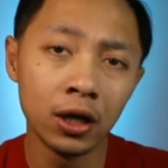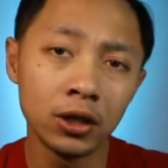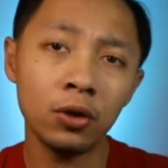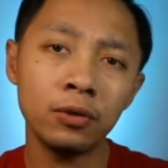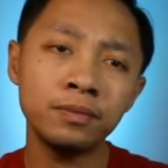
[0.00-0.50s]

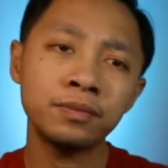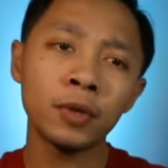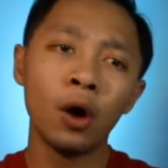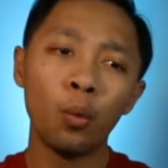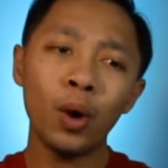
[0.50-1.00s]
So
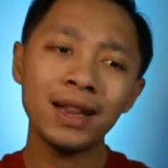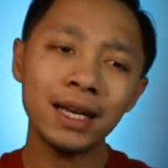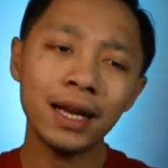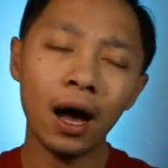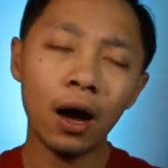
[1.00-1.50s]
one
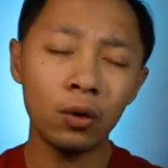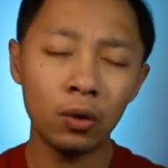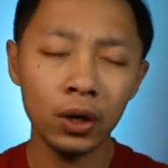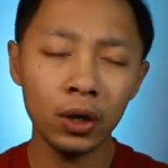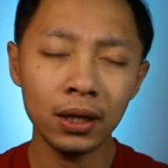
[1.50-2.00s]
thing that I
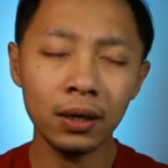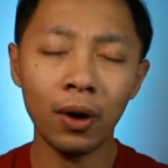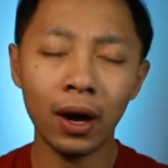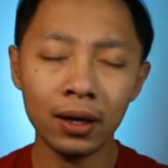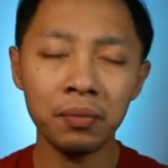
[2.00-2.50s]
really
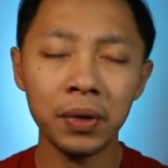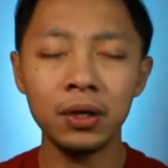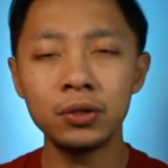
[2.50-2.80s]
recommend